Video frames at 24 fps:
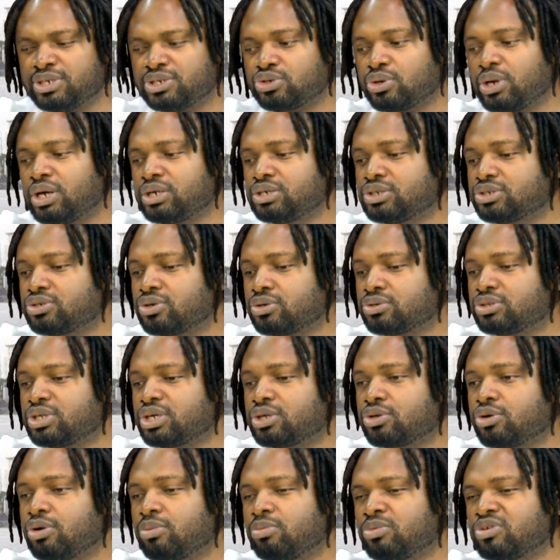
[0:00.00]
So how the song
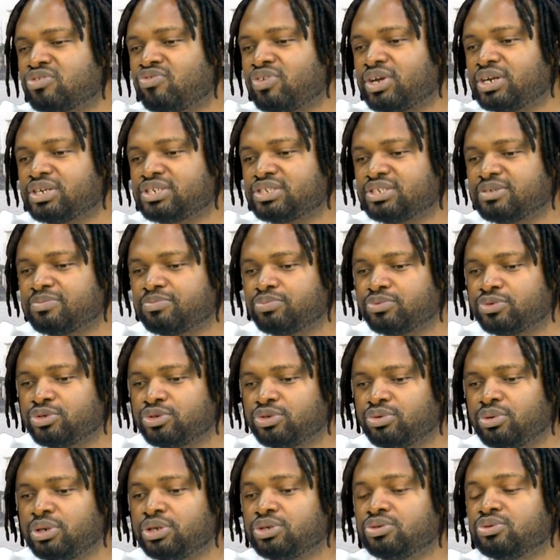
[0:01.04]
take come was very simple. You
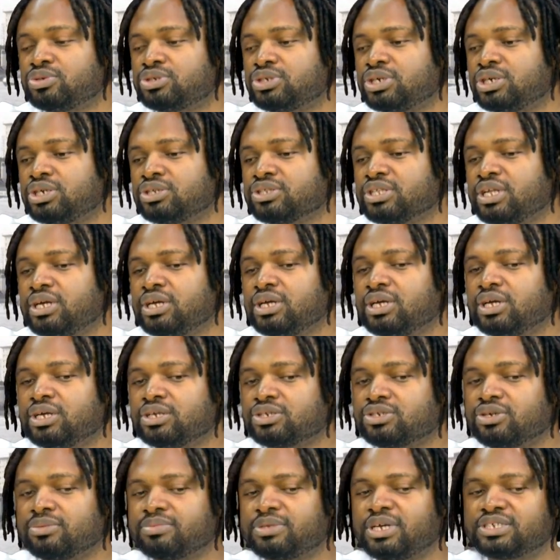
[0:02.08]
know when you know say
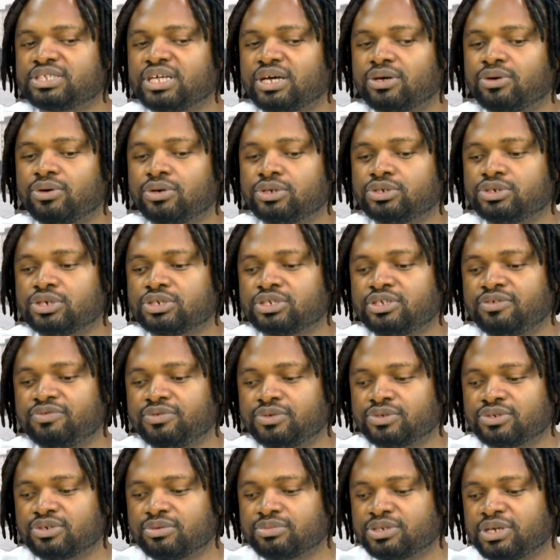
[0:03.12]
sometimes now God just give
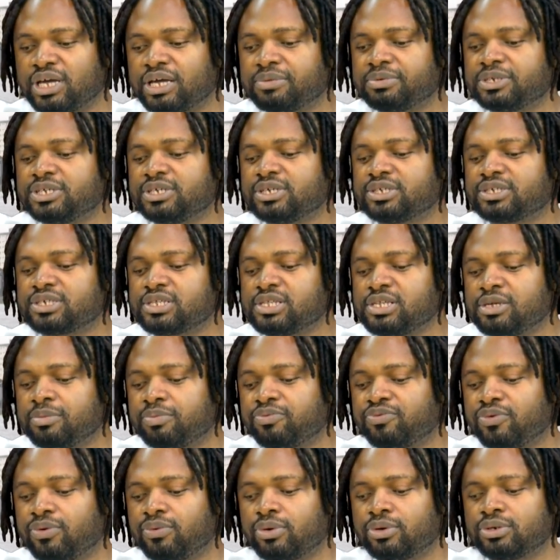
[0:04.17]
you something. I been sleep
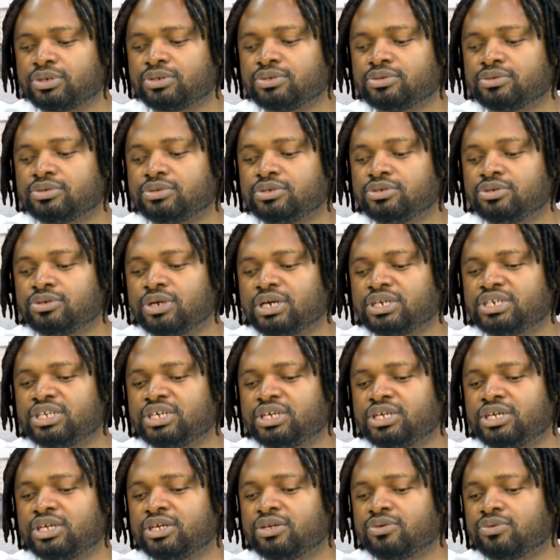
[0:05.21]
for one, you know,
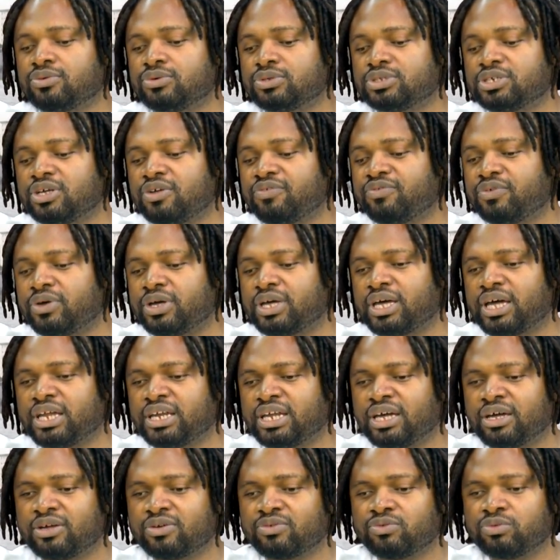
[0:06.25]
day hotel for
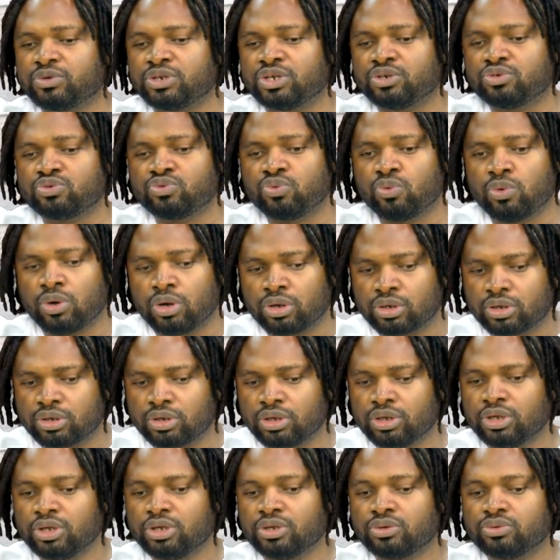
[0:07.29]
Ghana, where they do work
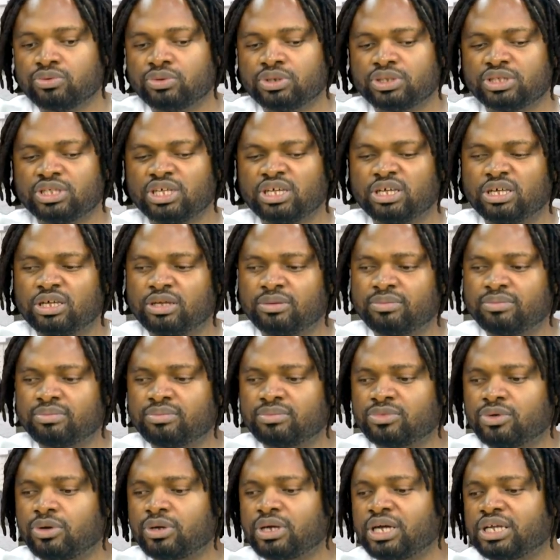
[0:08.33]
with um
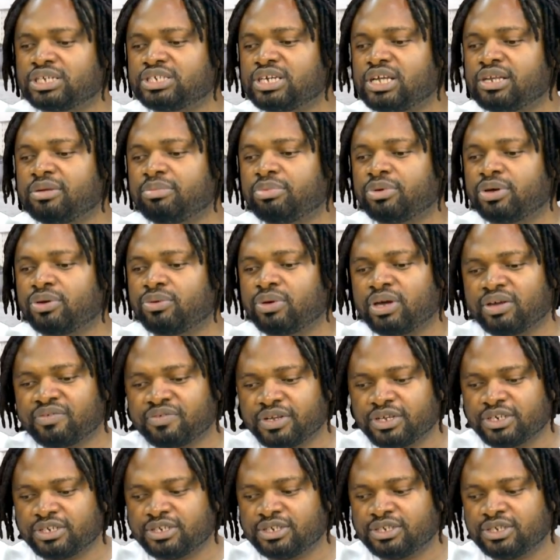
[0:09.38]
Oga Charly Boy wife,
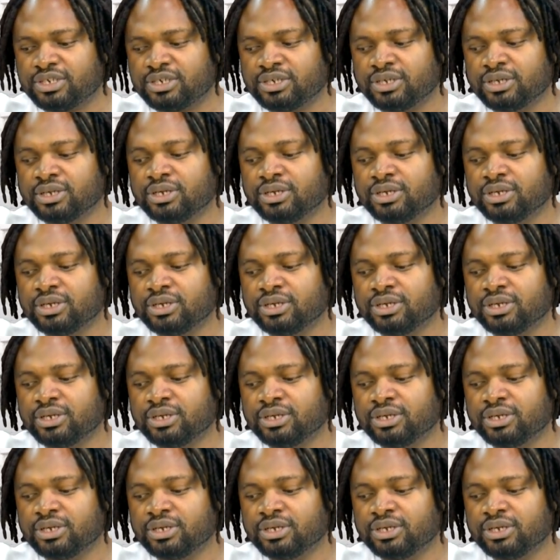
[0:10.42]
Lady D.